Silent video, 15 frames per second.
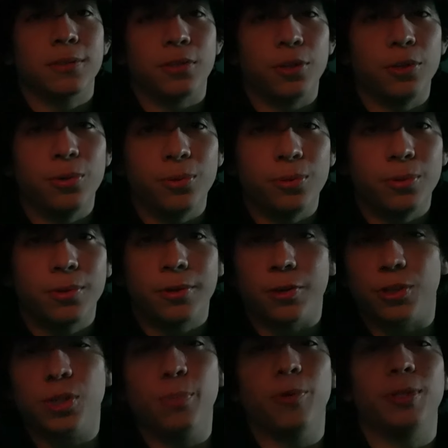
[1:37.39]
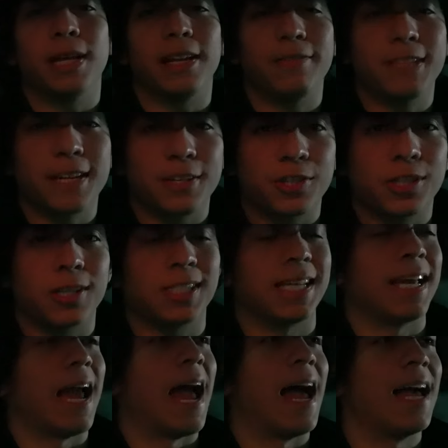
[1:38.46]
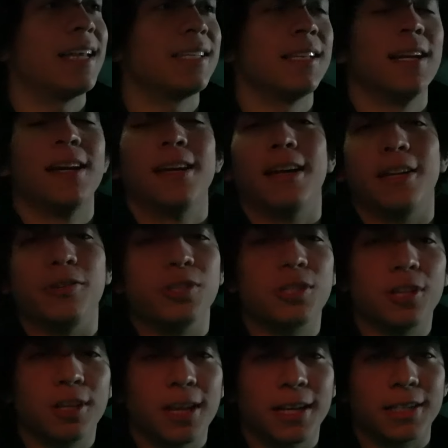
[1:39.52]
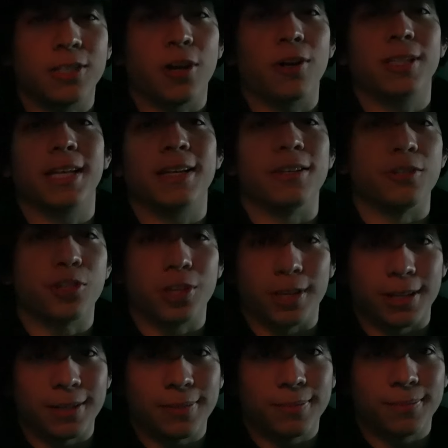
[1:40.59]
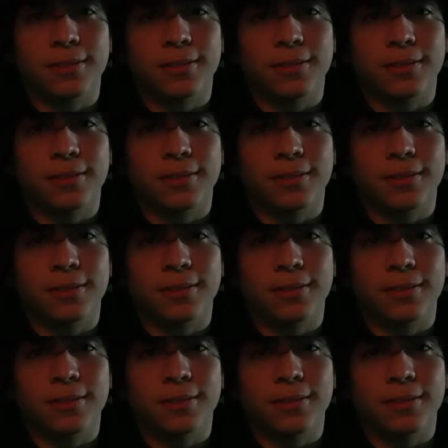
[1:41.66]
Two, your sumo deadlift take just looks like ass and you just look like a dog taking a shit.